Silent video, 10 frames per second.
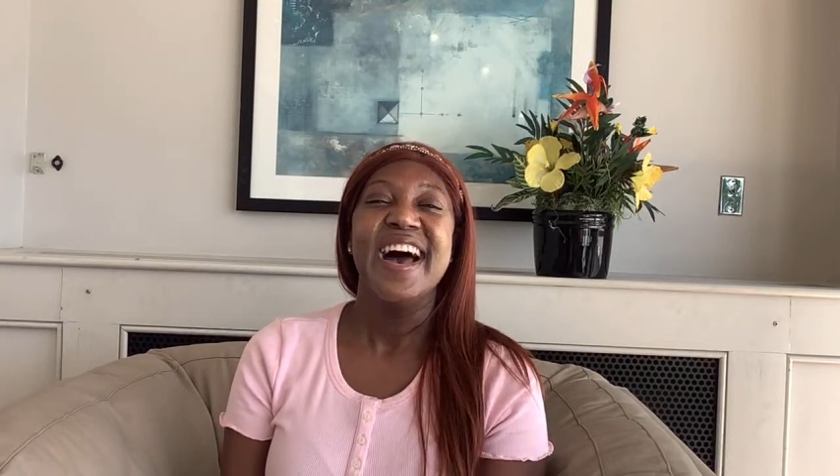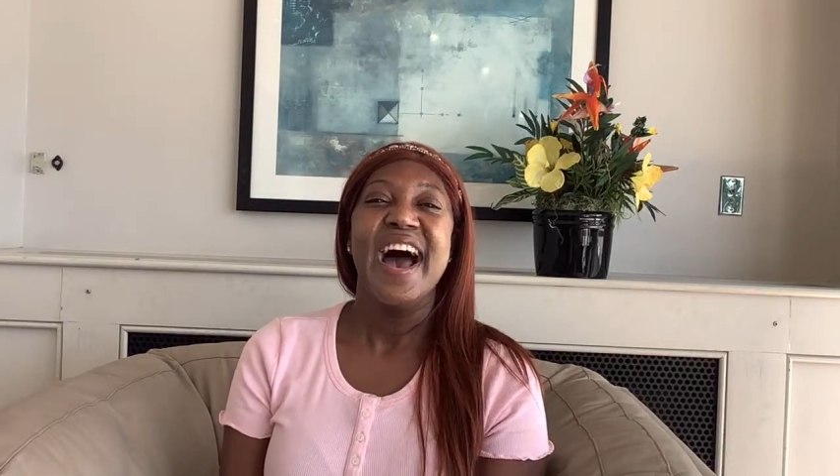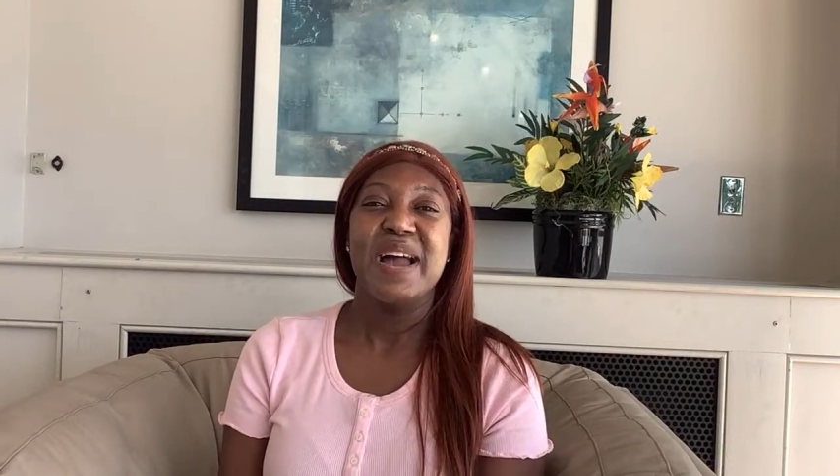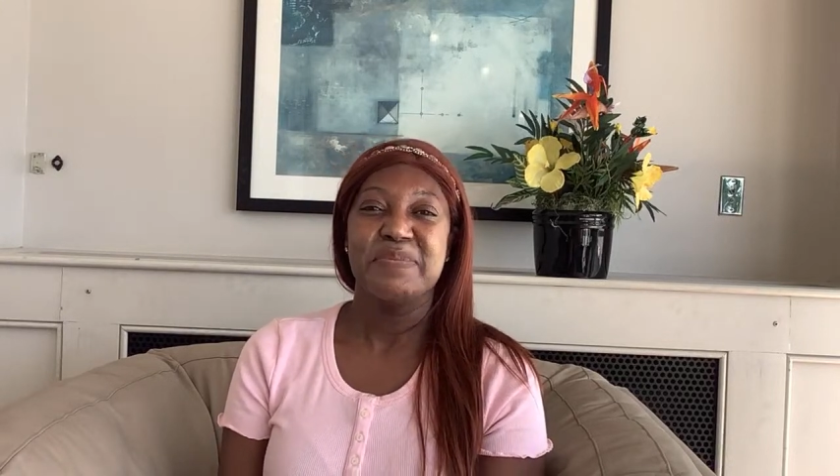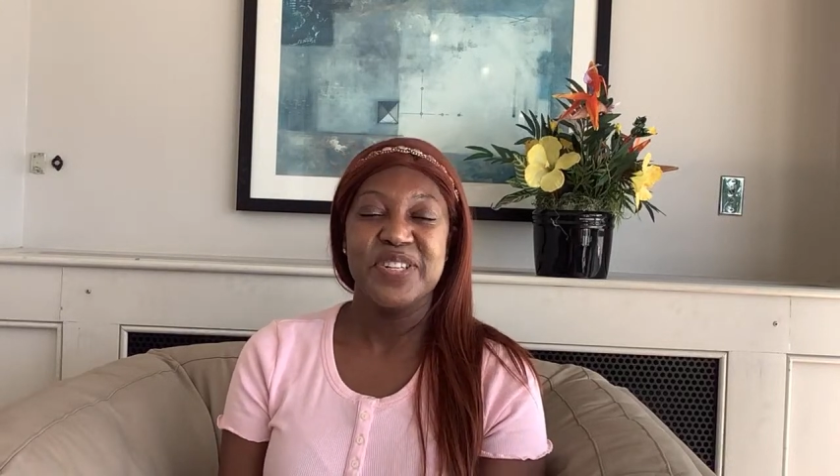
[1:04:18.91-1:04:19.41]

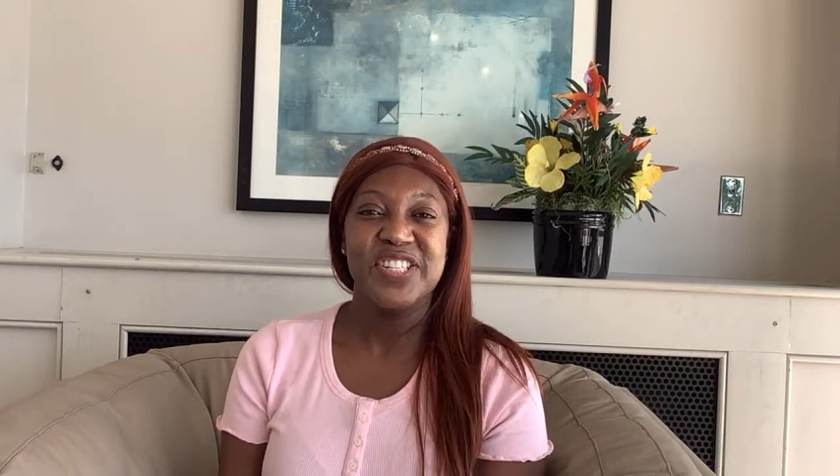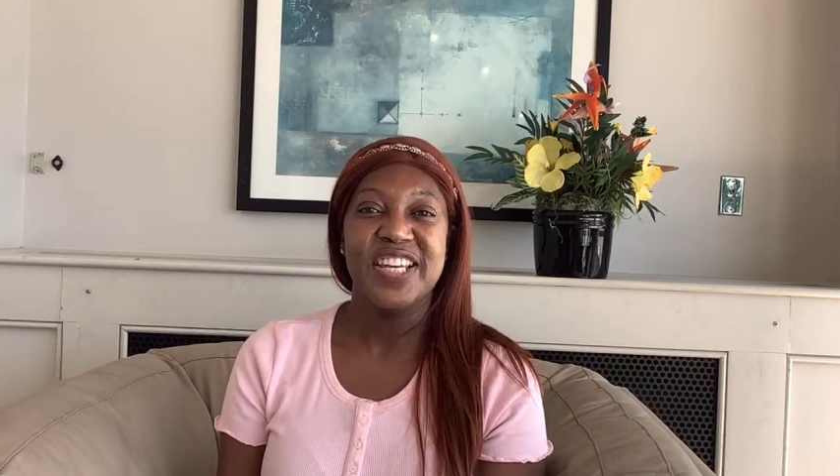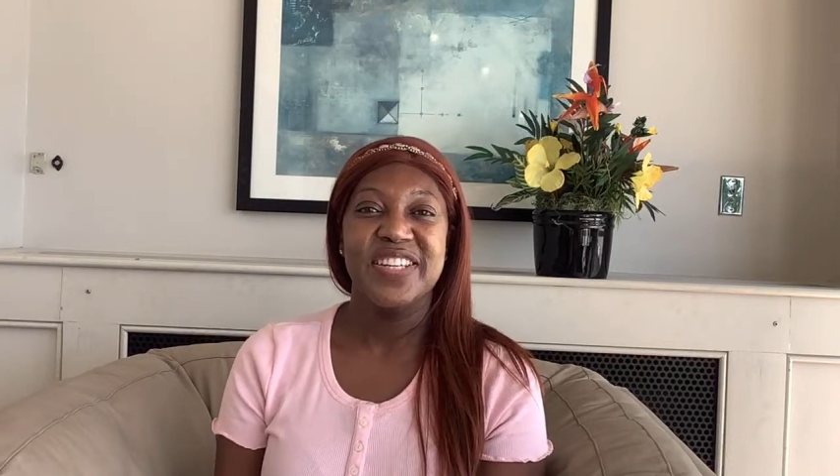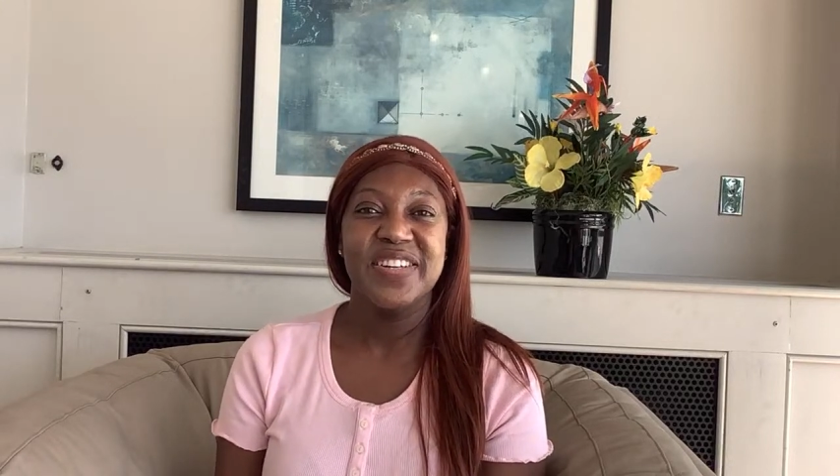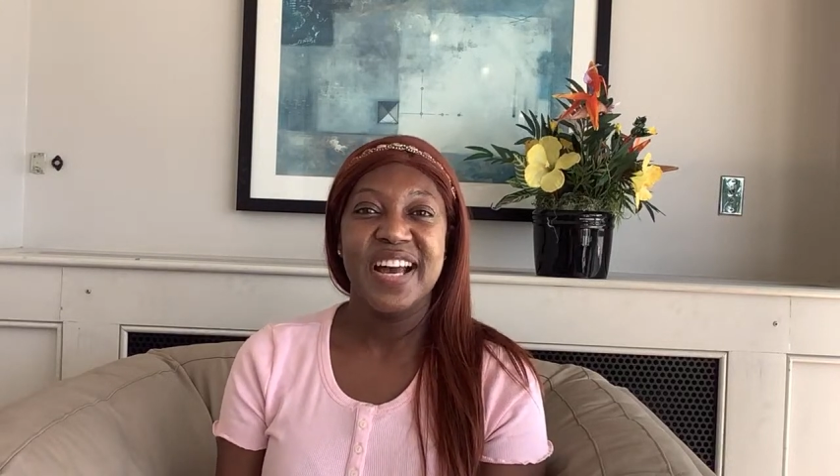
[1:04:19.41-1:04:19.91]
I
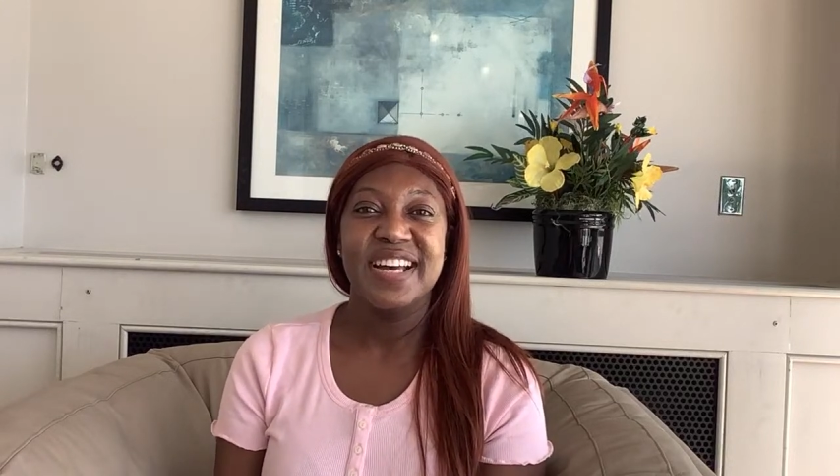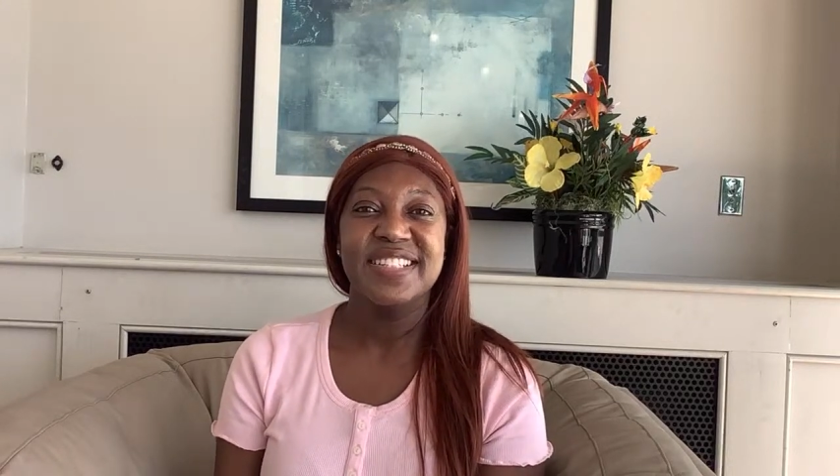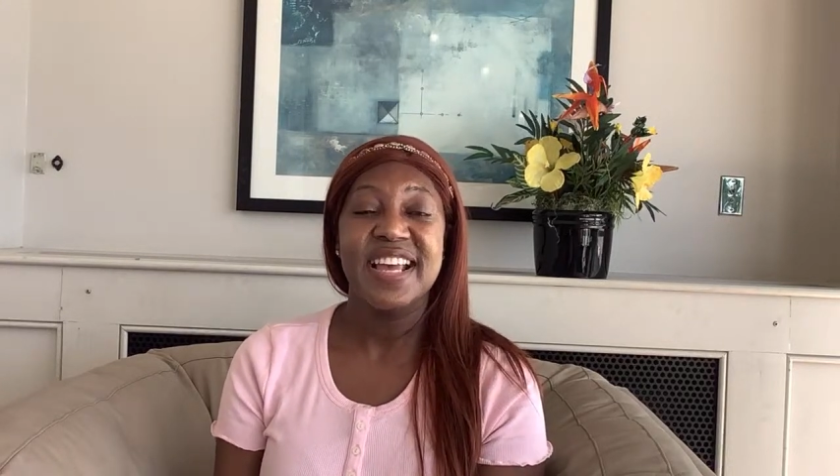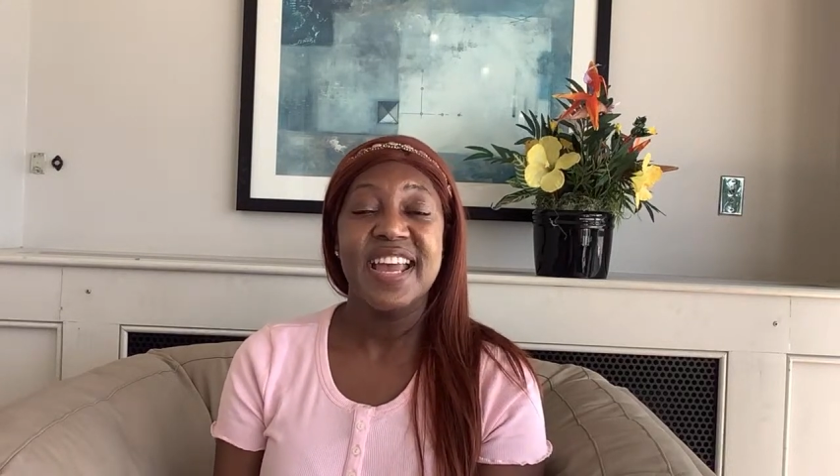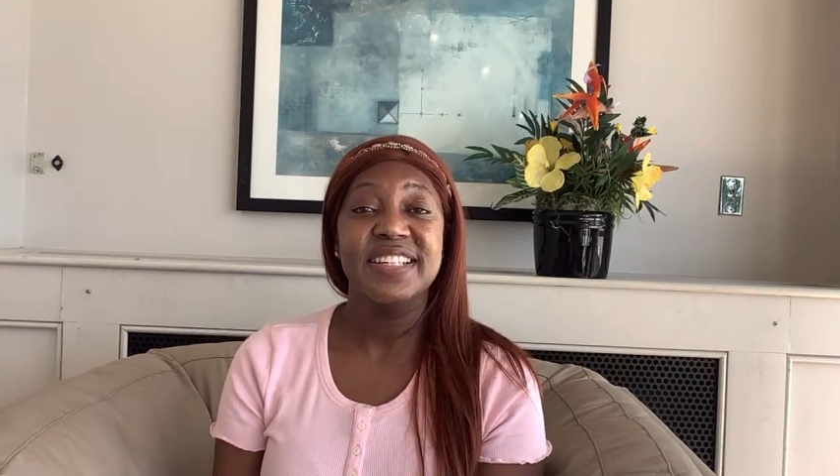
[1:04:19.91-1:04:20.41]
appreciate you
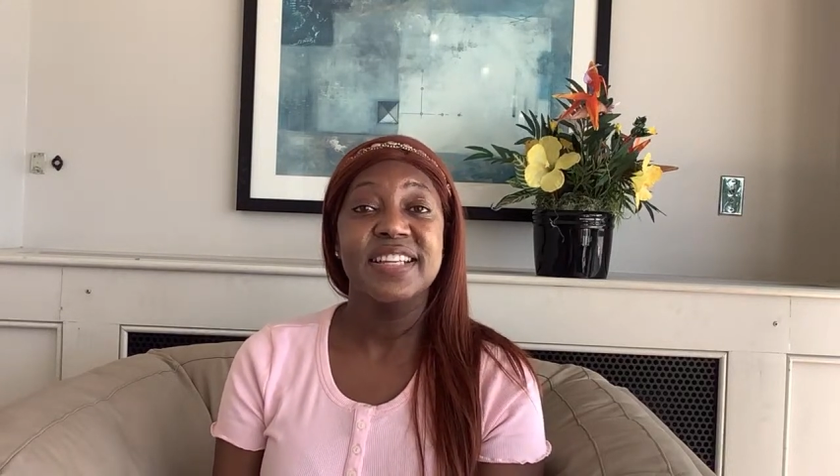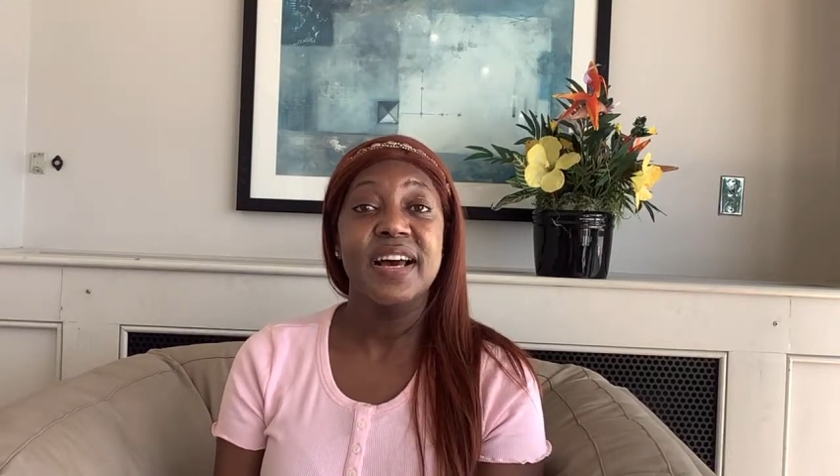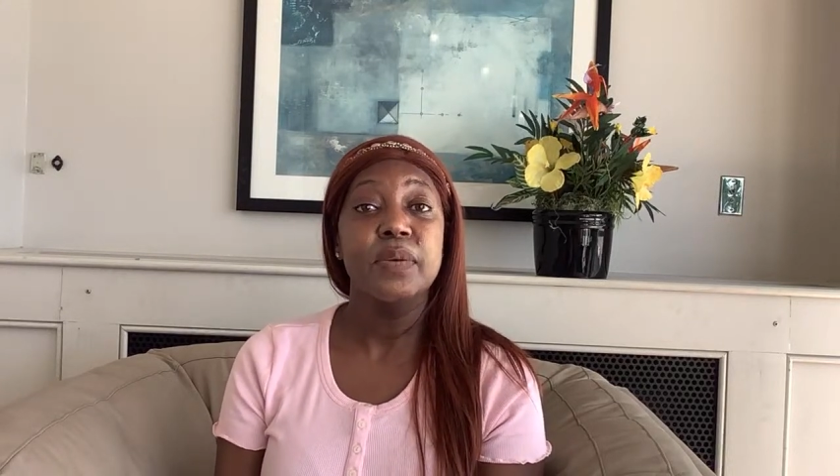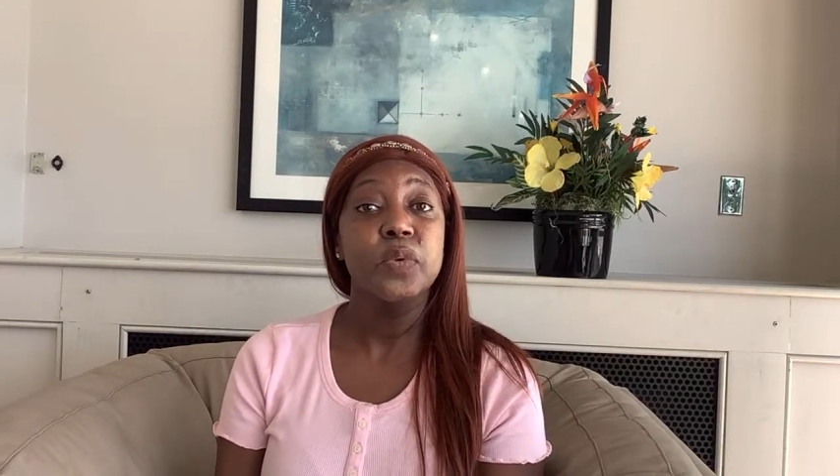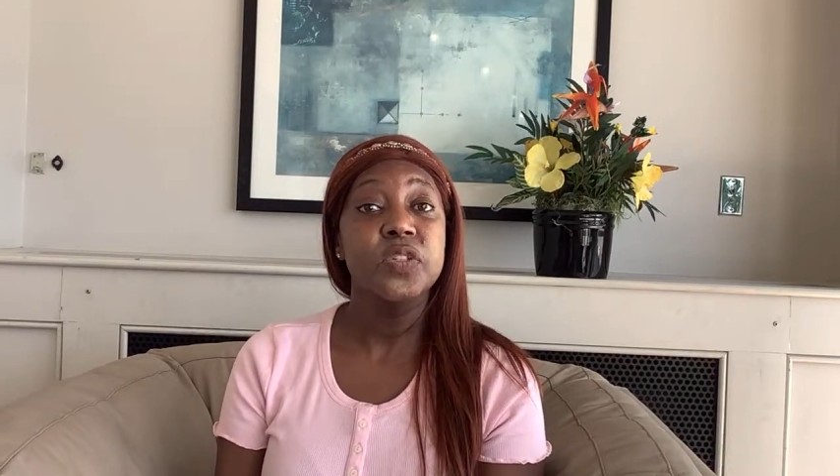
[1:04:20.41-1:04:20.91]
guys, and
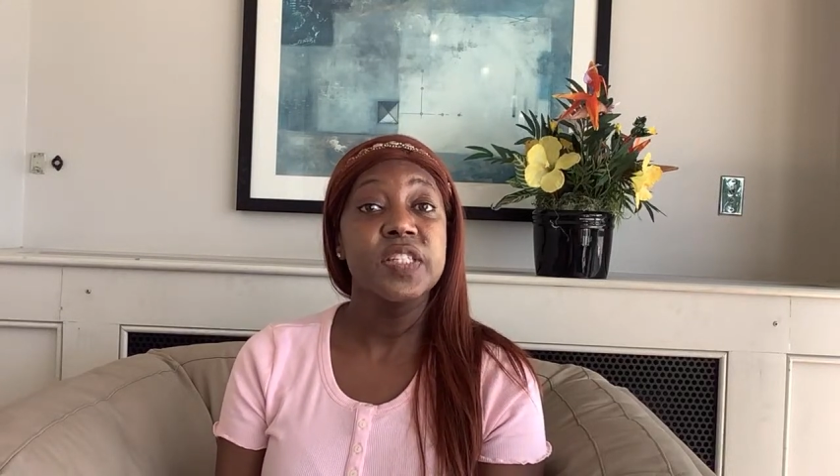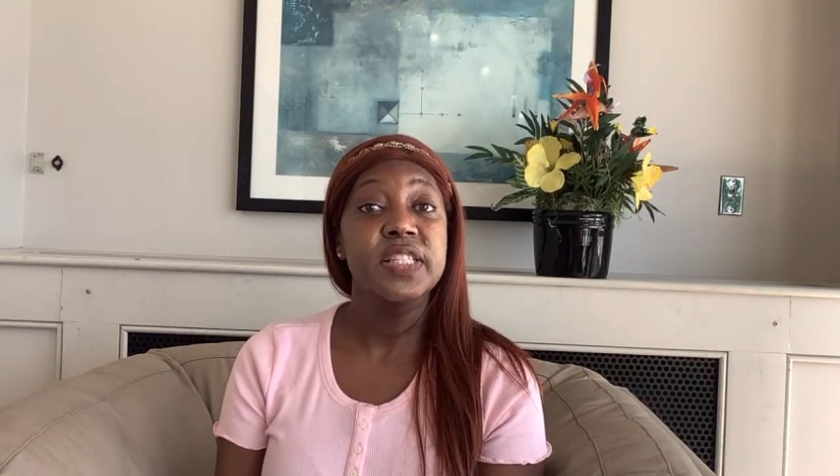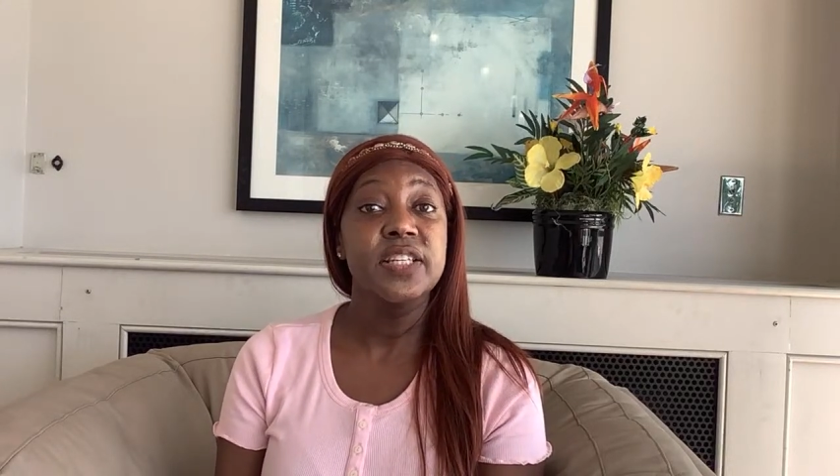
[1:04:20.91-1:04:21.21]
I will see